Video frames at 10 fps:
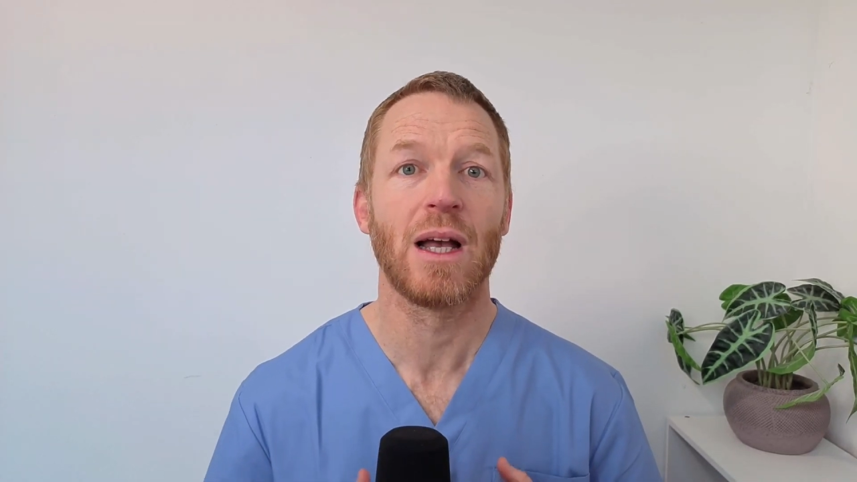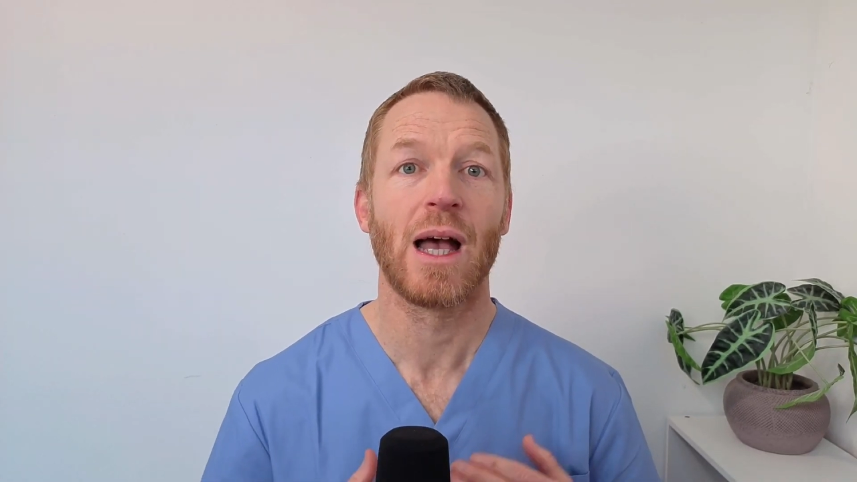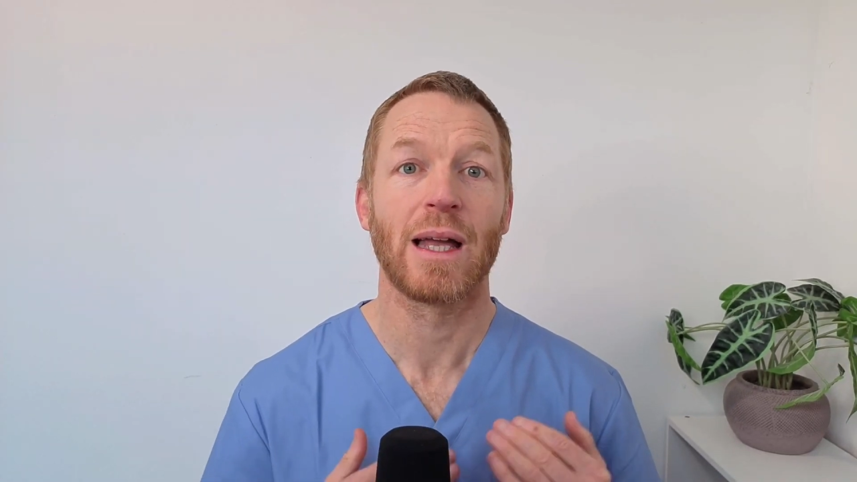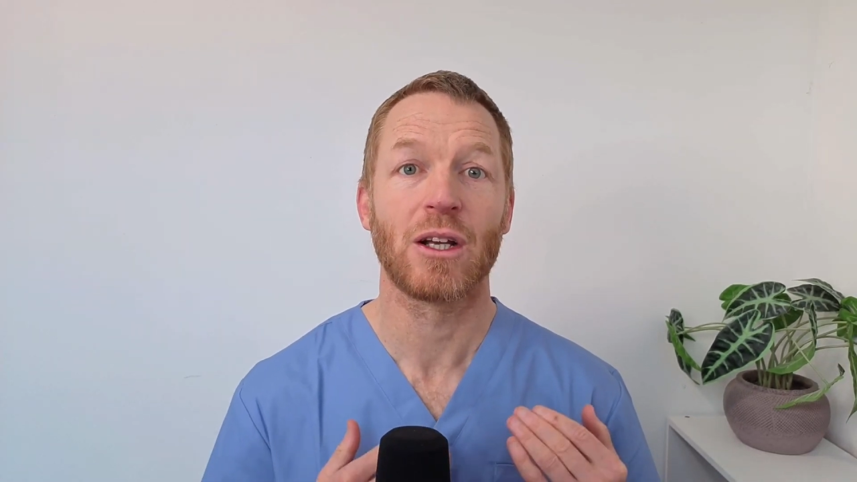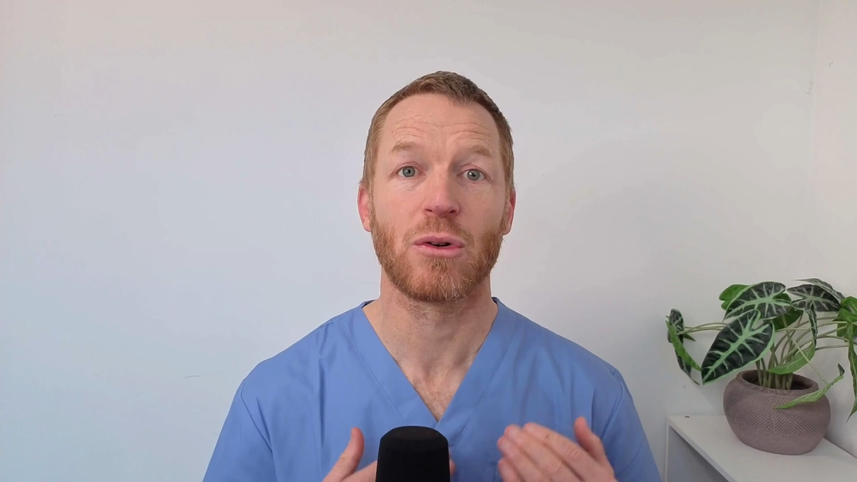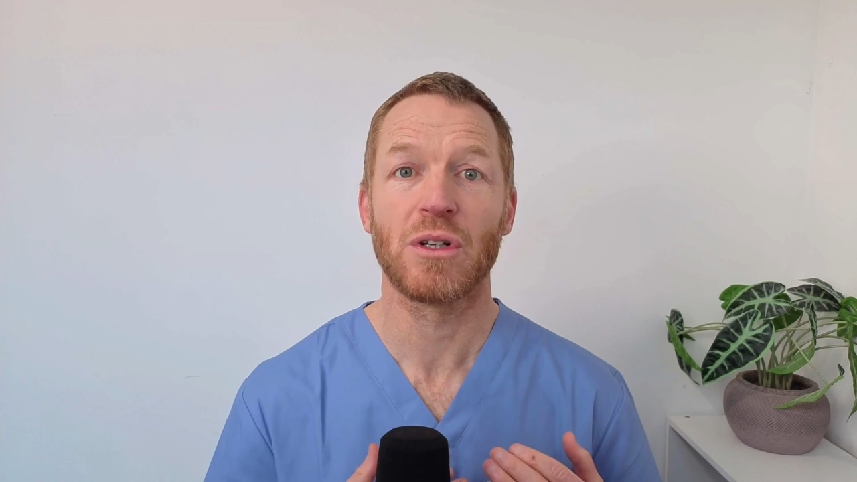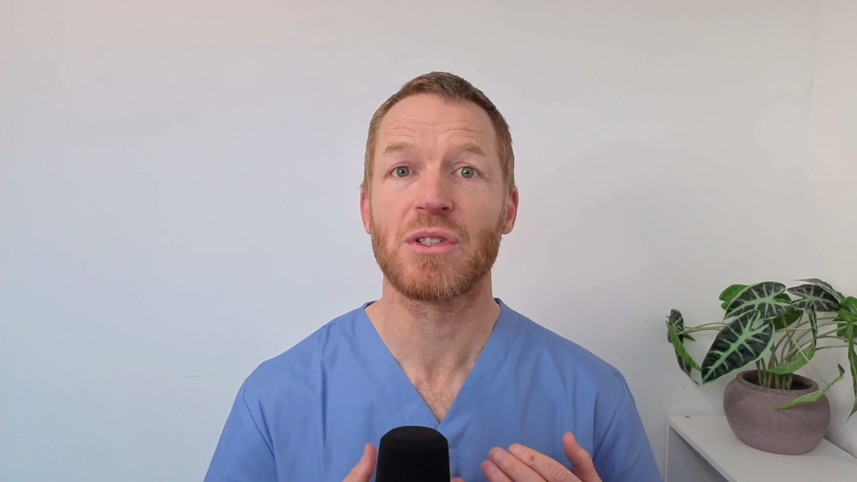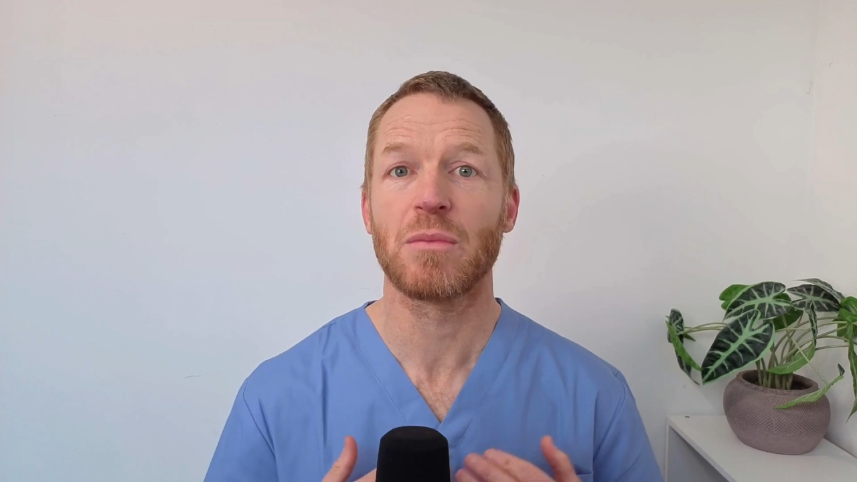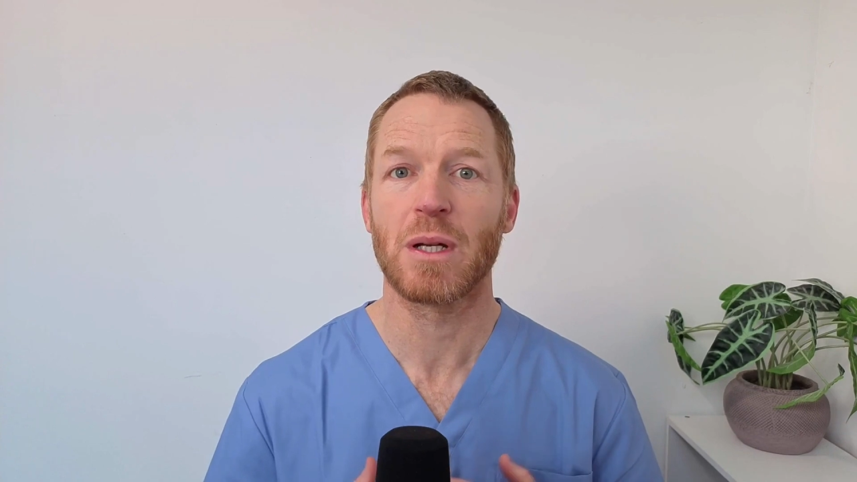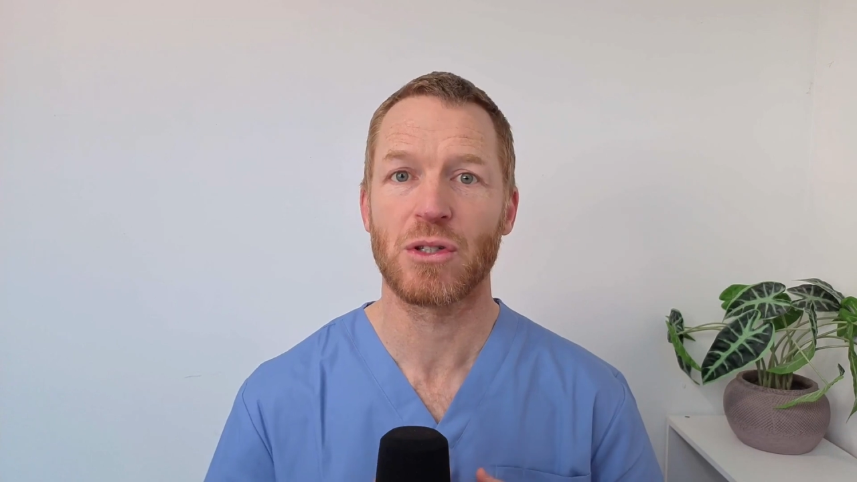and increased
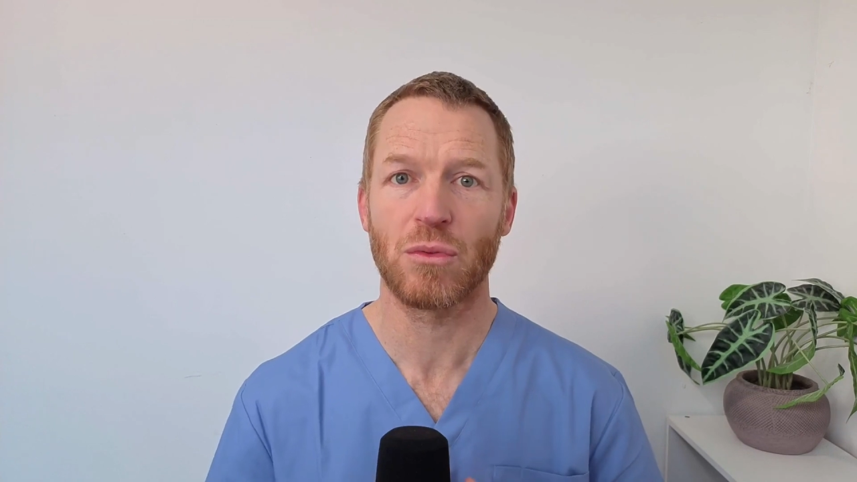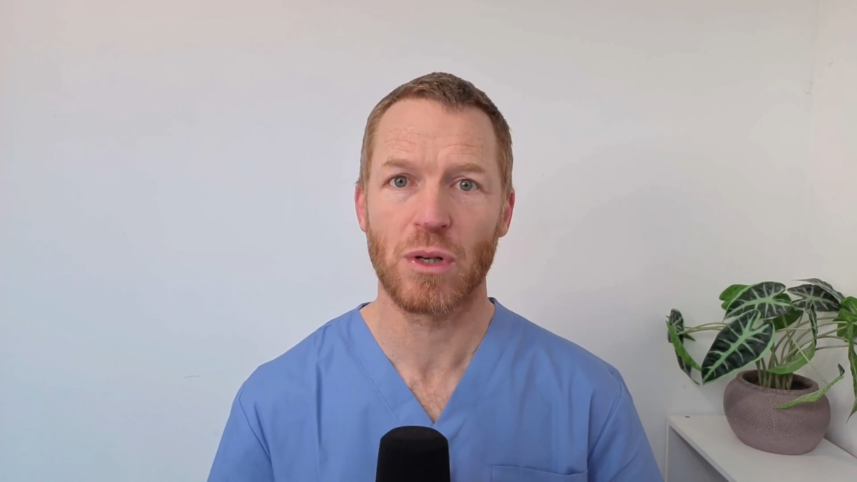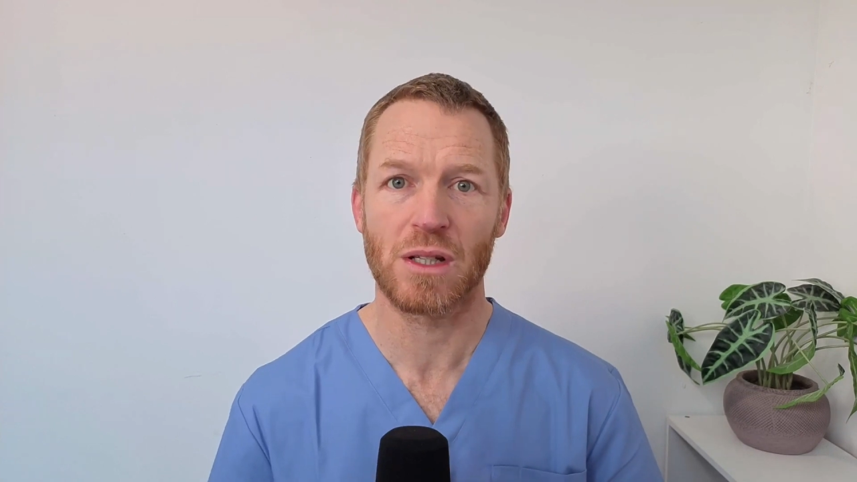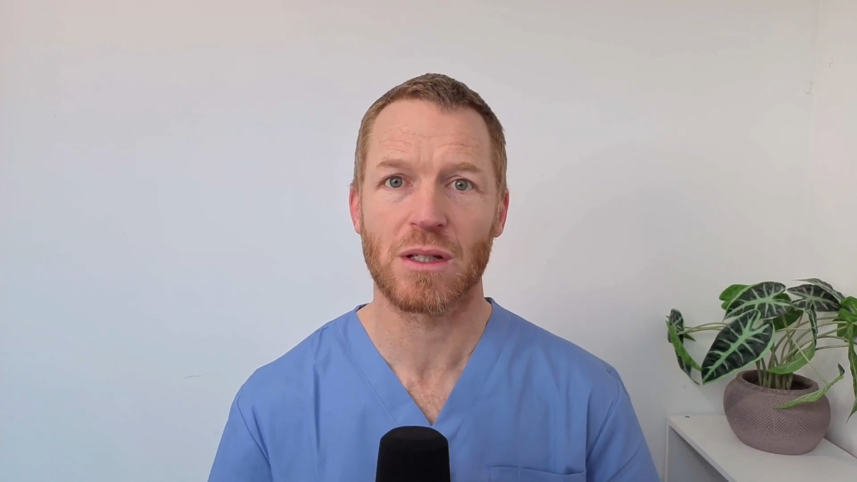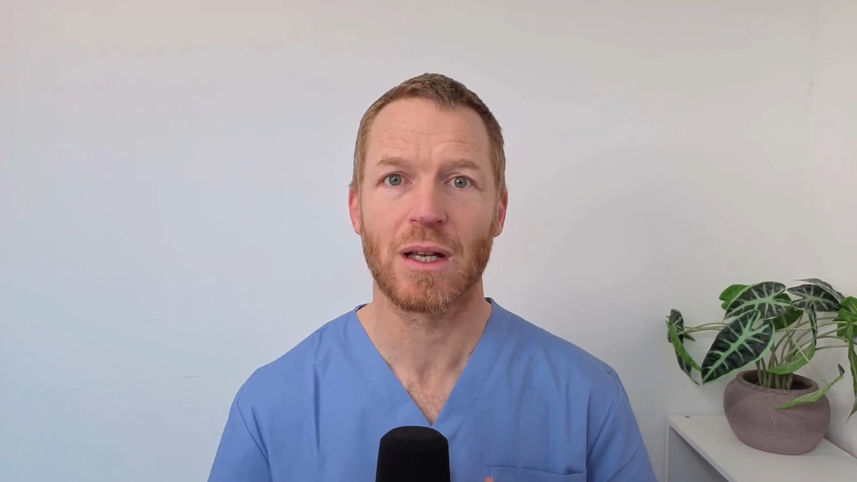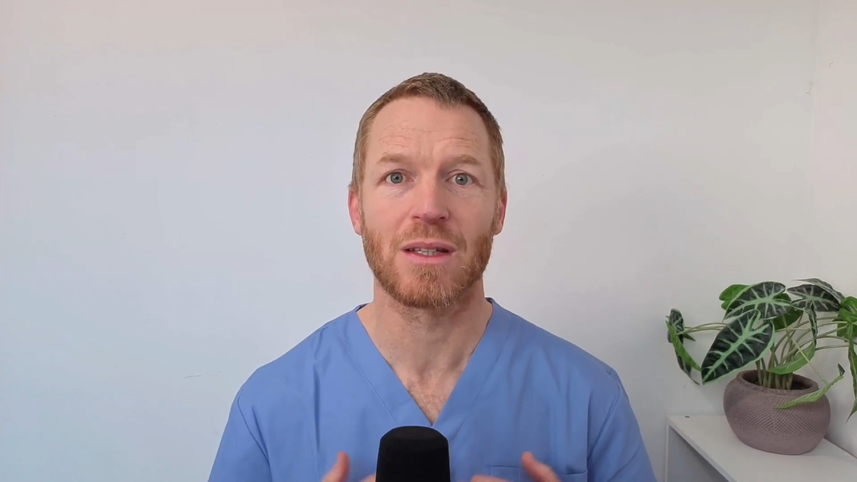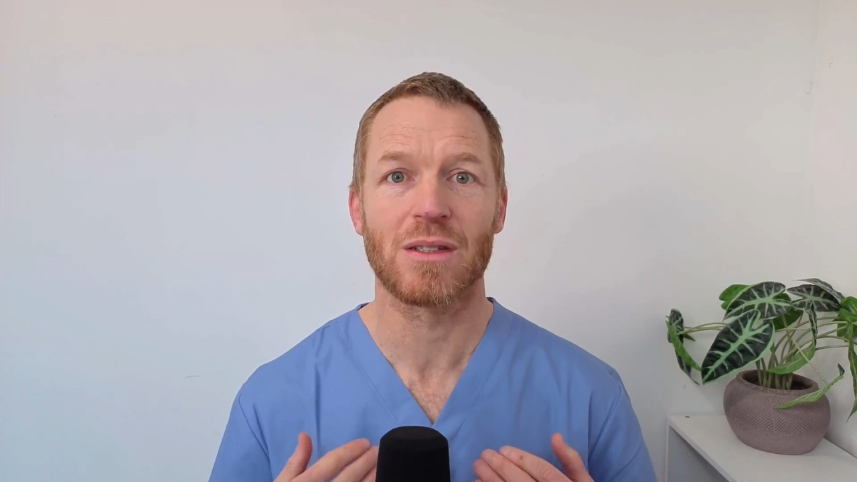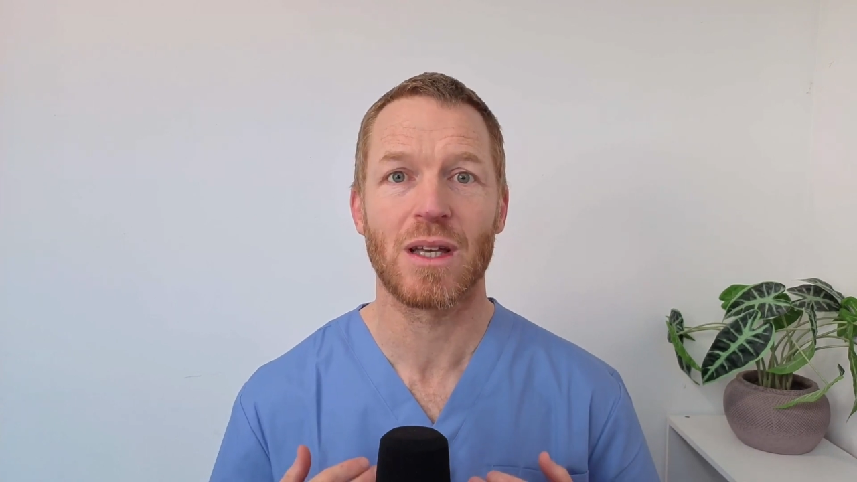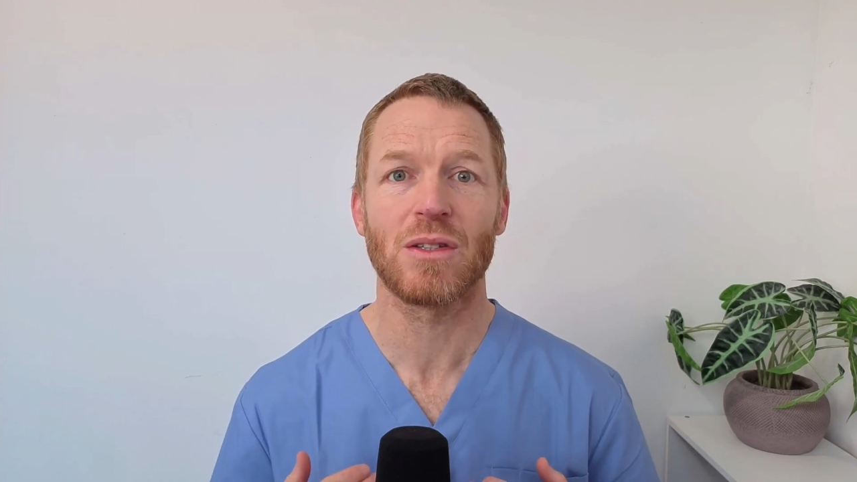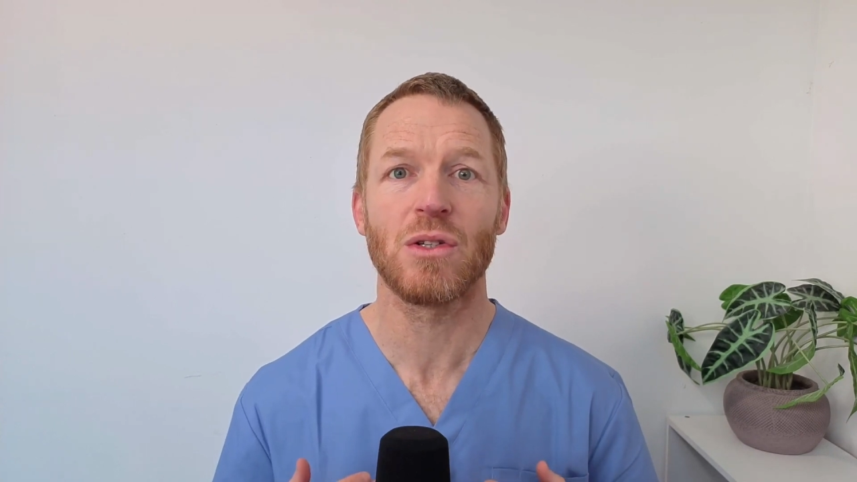dementia risk and
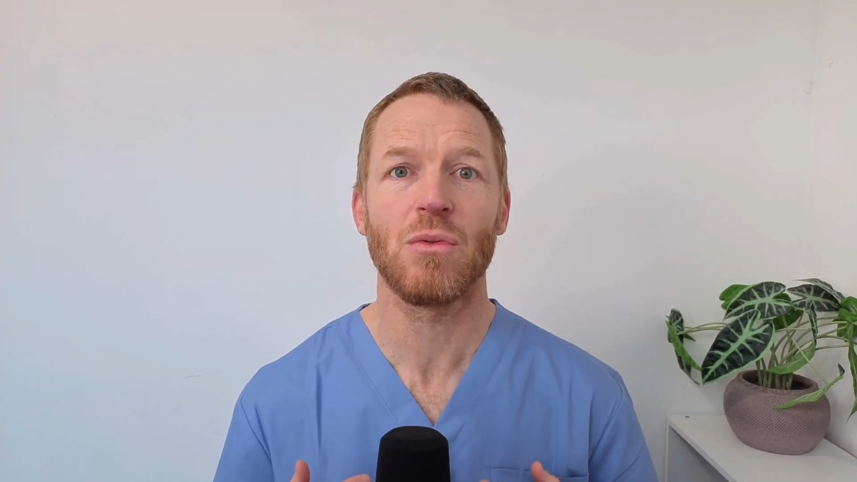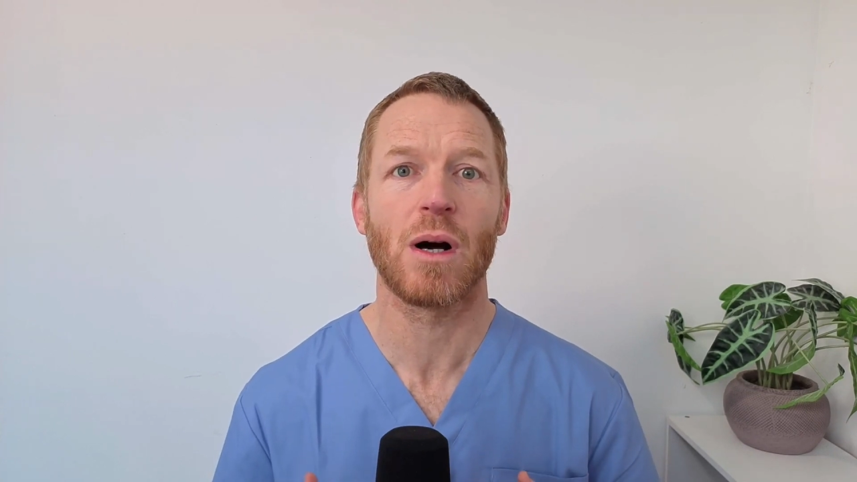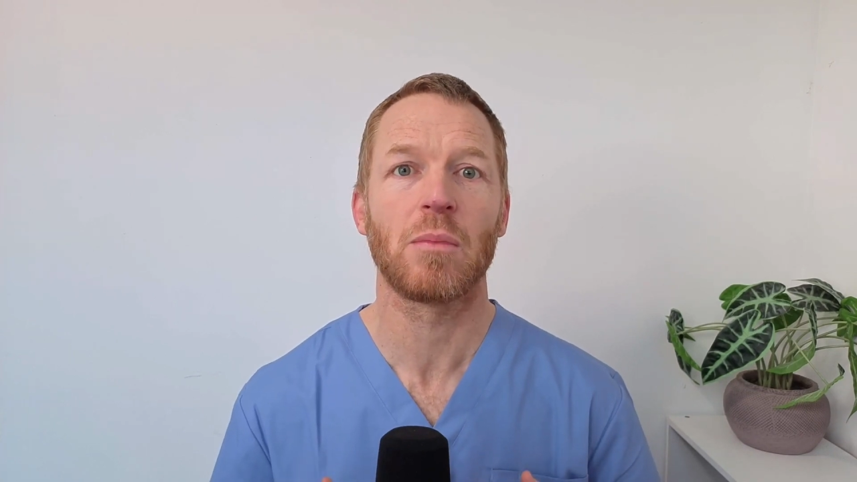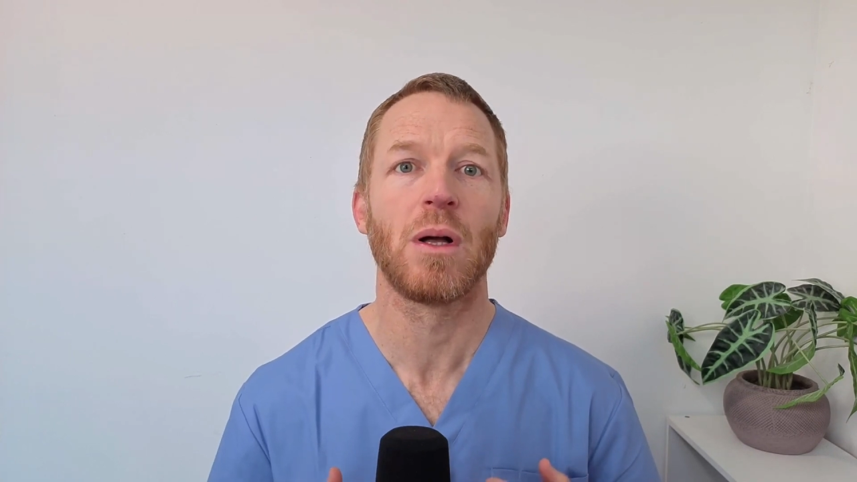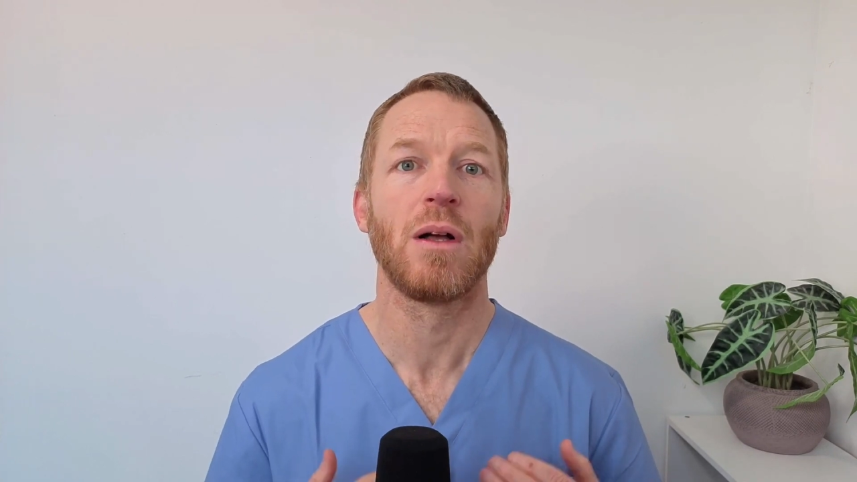sets you up